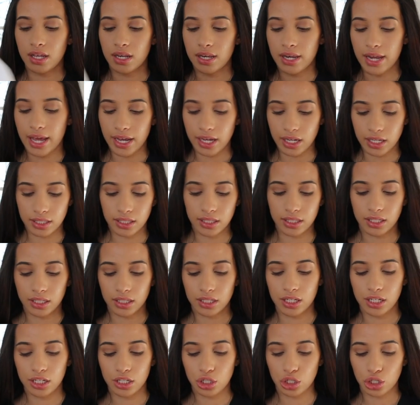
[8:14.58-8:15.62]
next
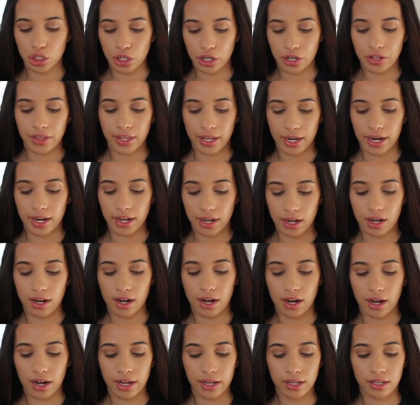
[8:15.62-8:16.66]
t-shirt that I
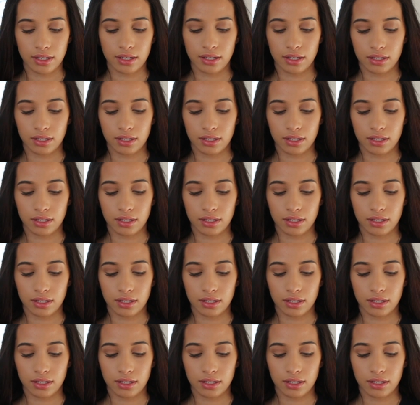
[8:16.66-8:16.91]
got